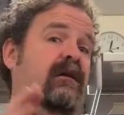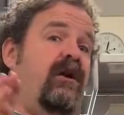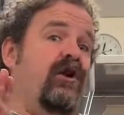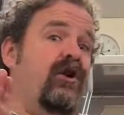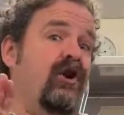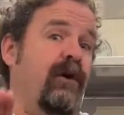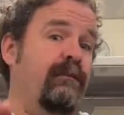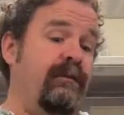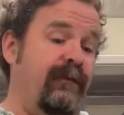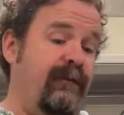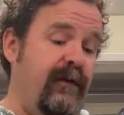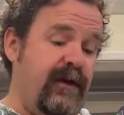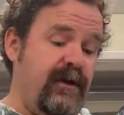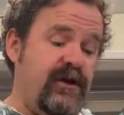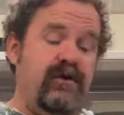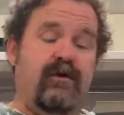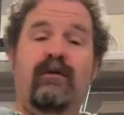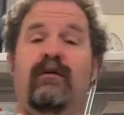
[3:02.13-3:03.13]
not
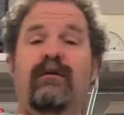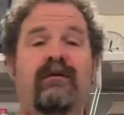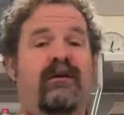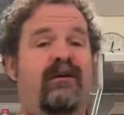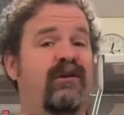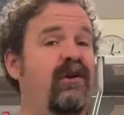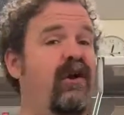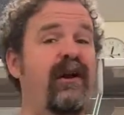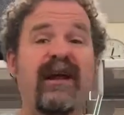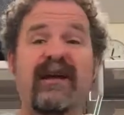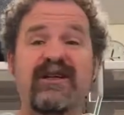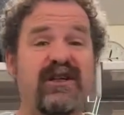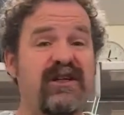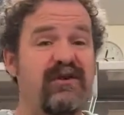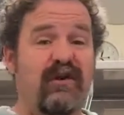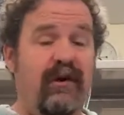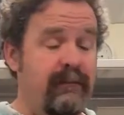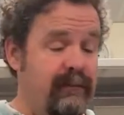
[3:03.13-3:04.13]
professional, not actually
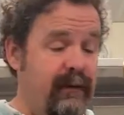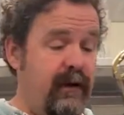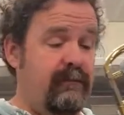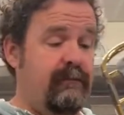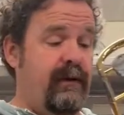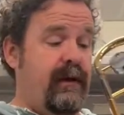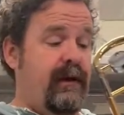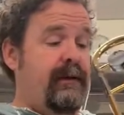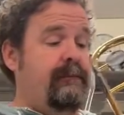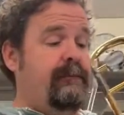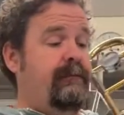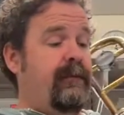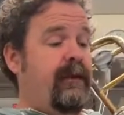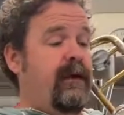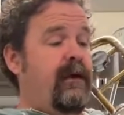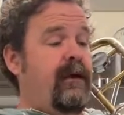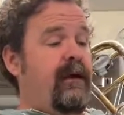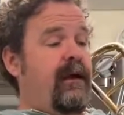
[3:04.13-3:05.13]
a trombone player.
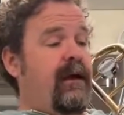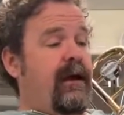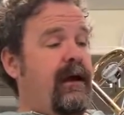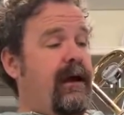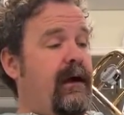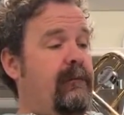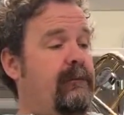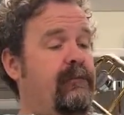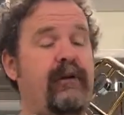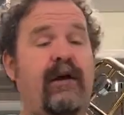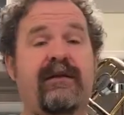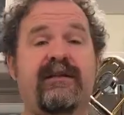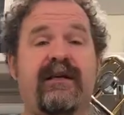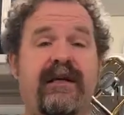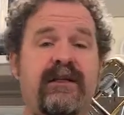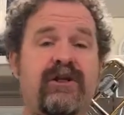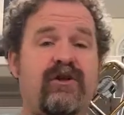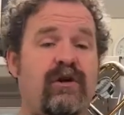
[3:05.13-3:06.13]
Um, I
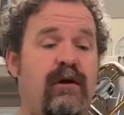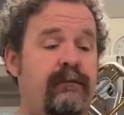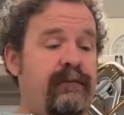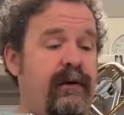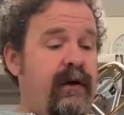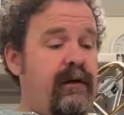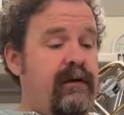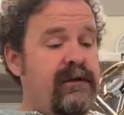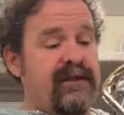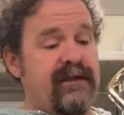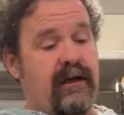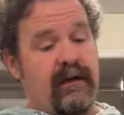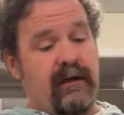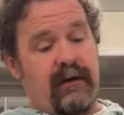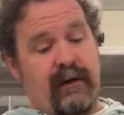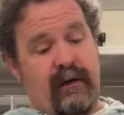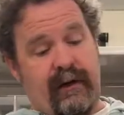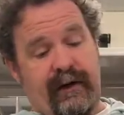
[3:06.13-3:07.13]
teach trombone,
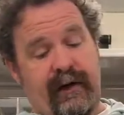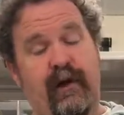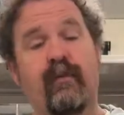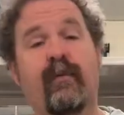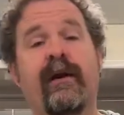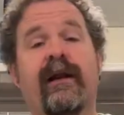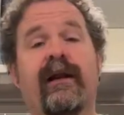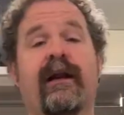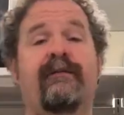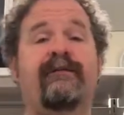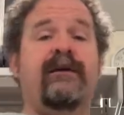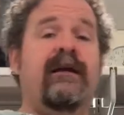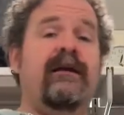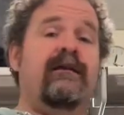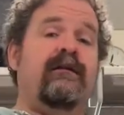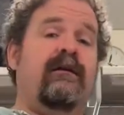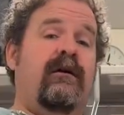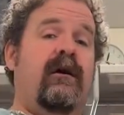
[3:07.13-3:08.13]
so I know well enough to
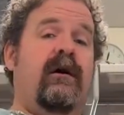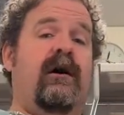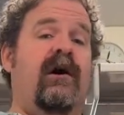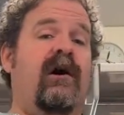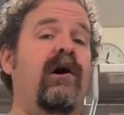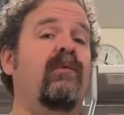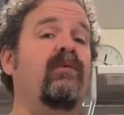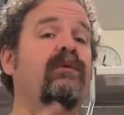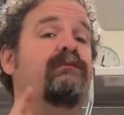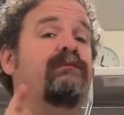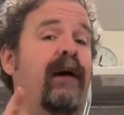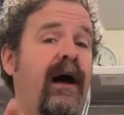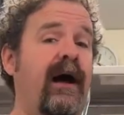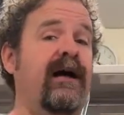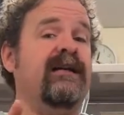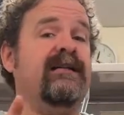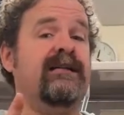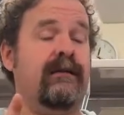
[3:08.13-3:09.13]
get, I would
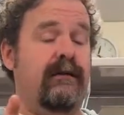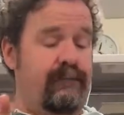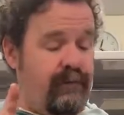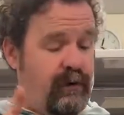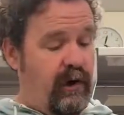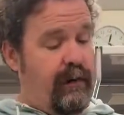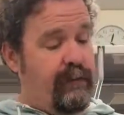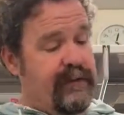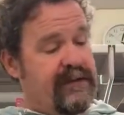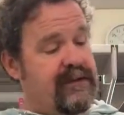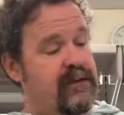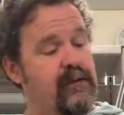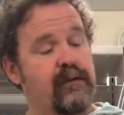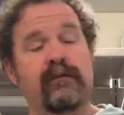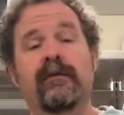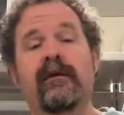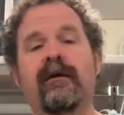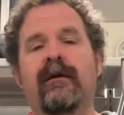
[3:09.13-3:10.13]
pass primary
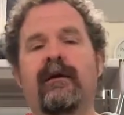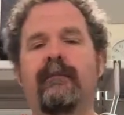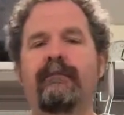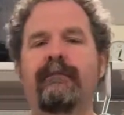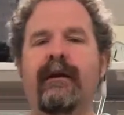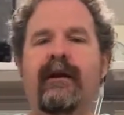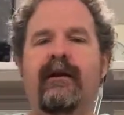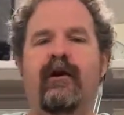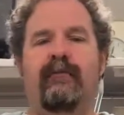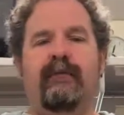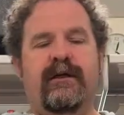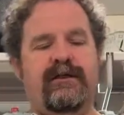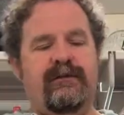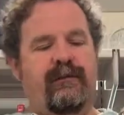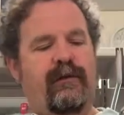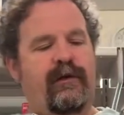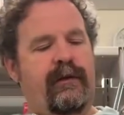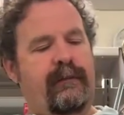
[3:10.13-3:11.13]
school, but not
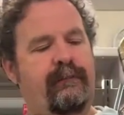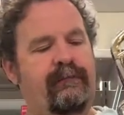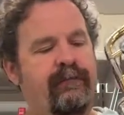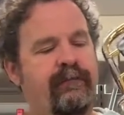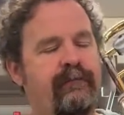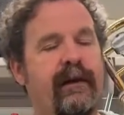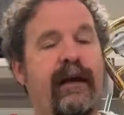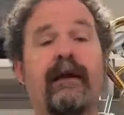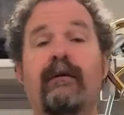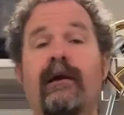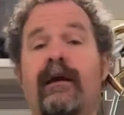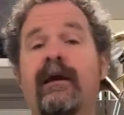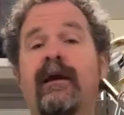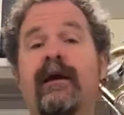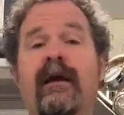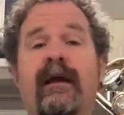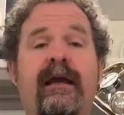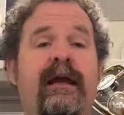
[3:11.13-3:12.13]
much further. But anyway,
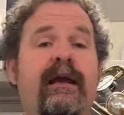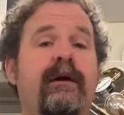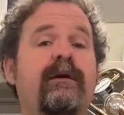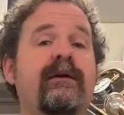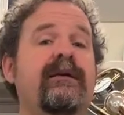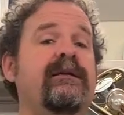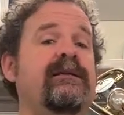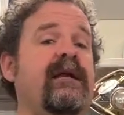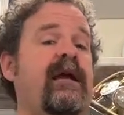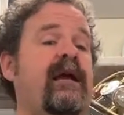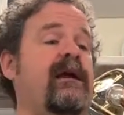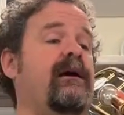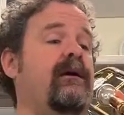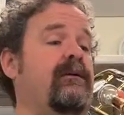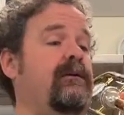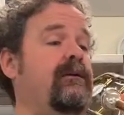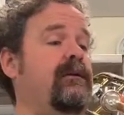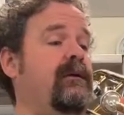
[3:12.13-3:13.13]
here is
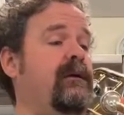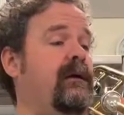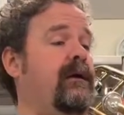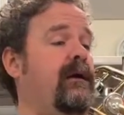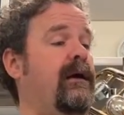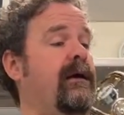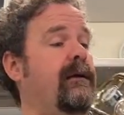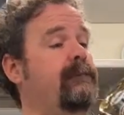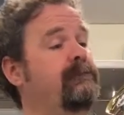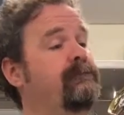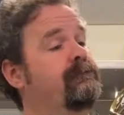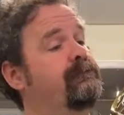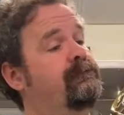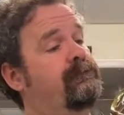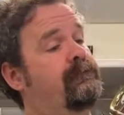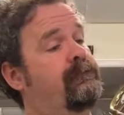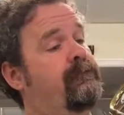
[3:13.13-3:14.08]
how um,